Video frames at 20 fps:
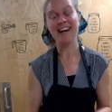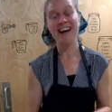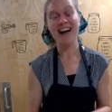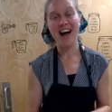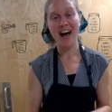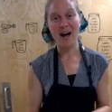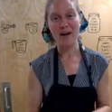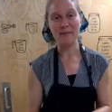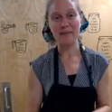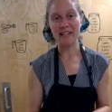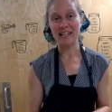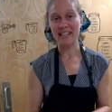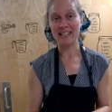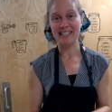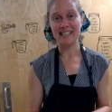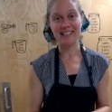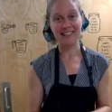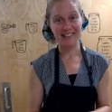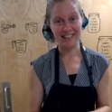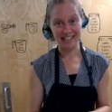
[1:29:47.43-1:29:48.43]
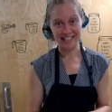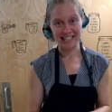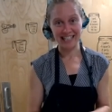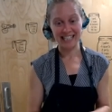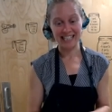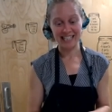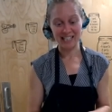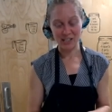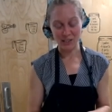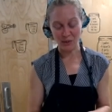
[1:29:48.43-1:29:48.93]
and is delicious
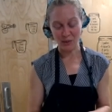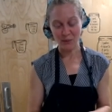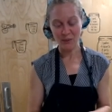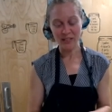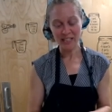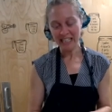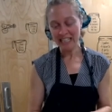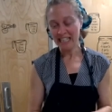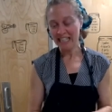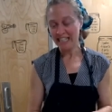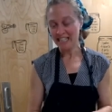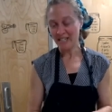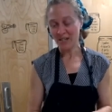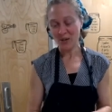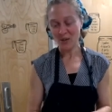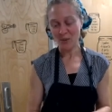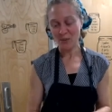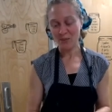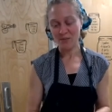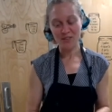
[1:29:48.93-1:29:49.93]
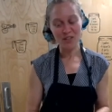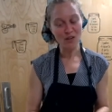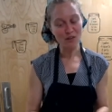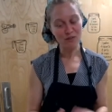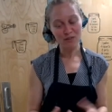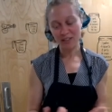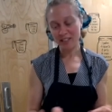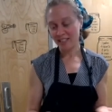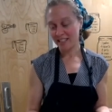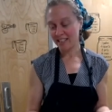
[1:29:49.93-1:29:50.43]
too. So feel
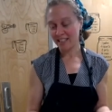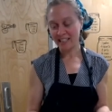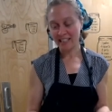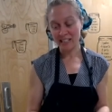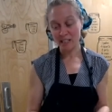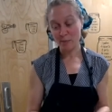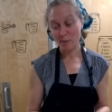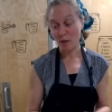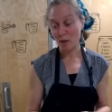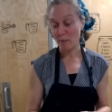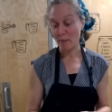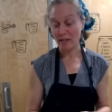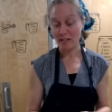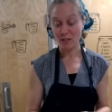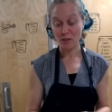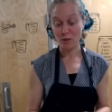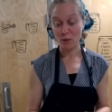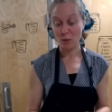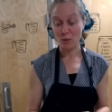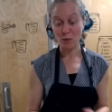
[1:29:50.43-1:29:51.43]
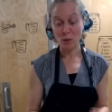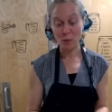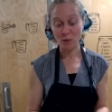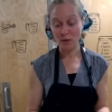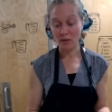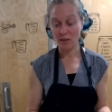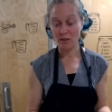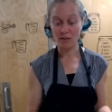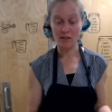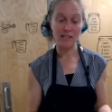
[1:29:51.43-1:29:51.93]
free to experiment. You know,
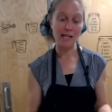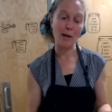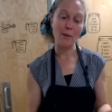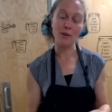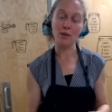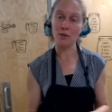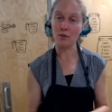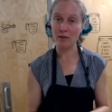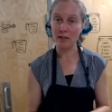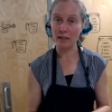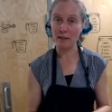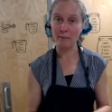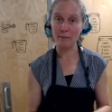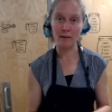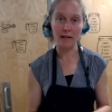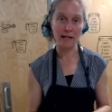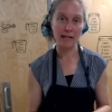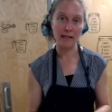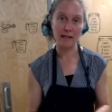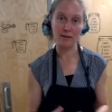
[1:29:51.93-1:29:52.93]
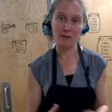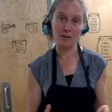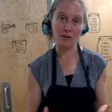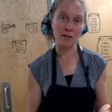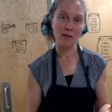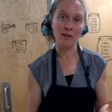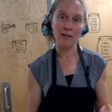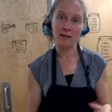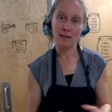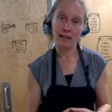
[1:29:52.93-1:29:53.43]
yogurt or sour cream, any
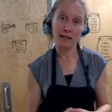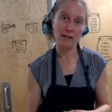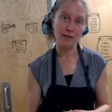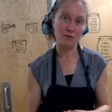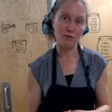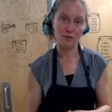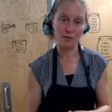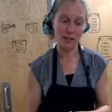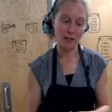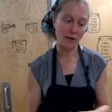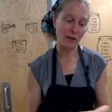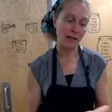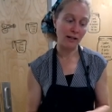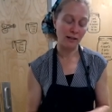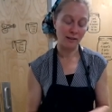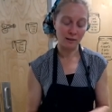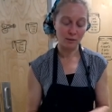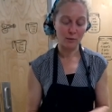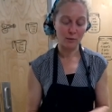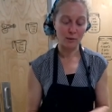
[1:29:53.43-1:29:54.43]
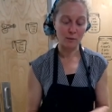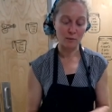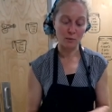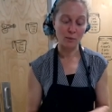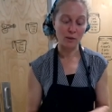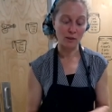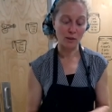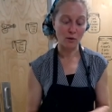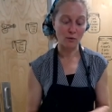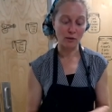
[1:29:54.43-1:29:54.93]
other kind of dairy
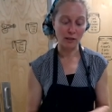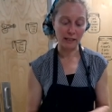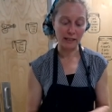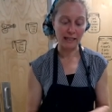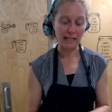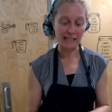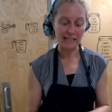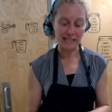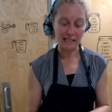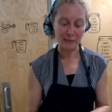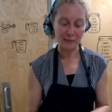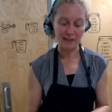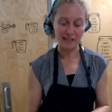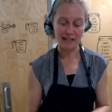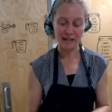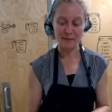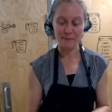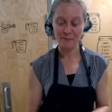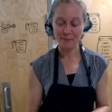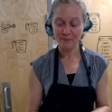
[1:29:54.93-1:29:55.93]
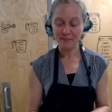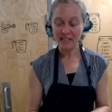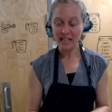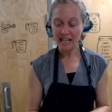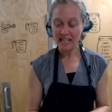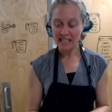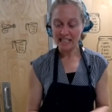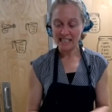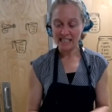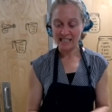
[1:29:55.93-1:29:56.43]
would go really nicely with it.
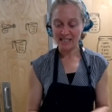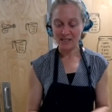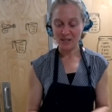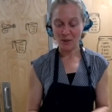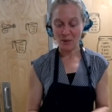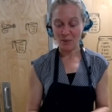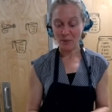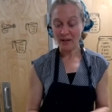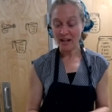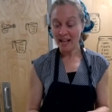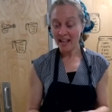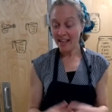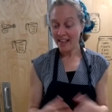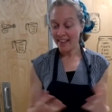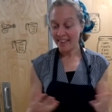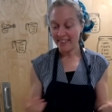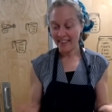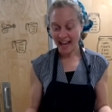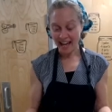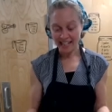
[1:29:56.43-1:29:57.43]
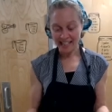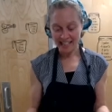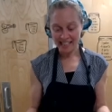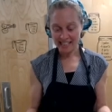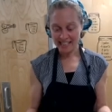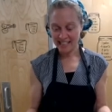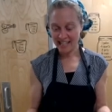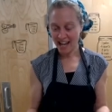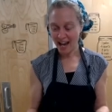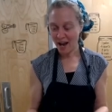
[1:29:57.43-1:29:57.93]
So that is
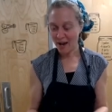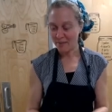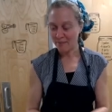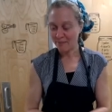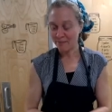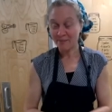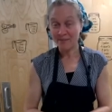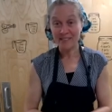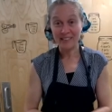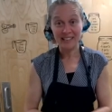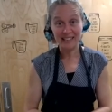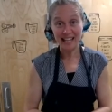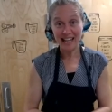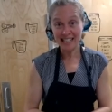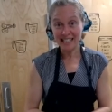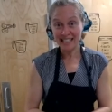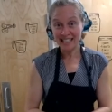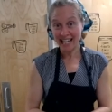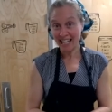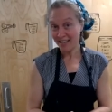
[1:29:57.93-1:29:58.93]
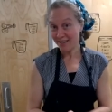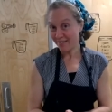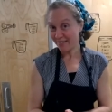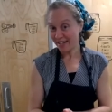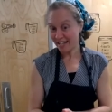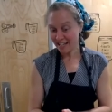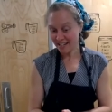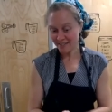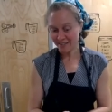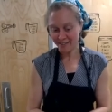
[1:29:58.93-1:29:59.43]
that's kind of
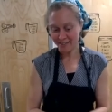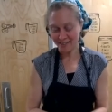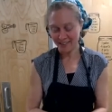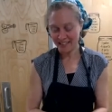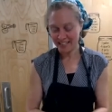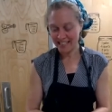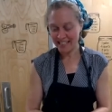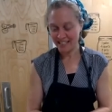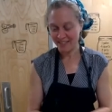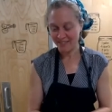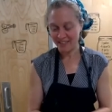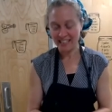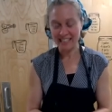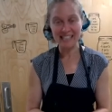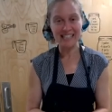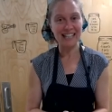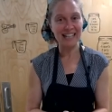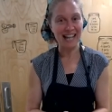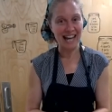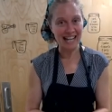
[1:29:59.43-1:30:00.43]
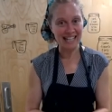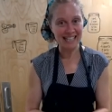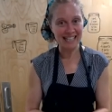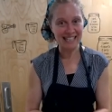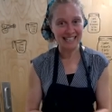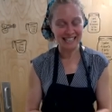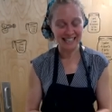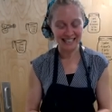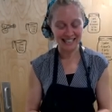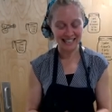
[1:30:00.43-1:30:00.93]
it for this evening's class
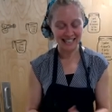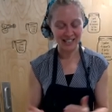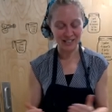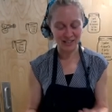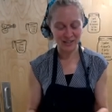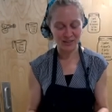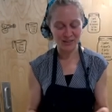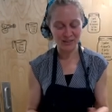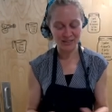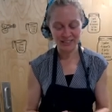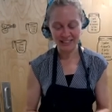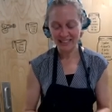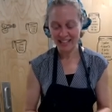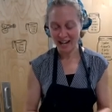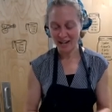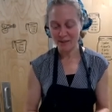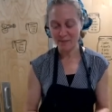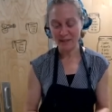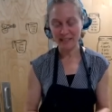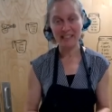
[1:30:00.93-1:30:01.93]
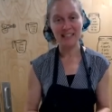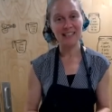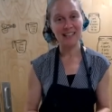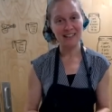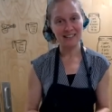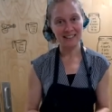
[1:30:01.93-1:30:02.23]
to teach you how to make the tarte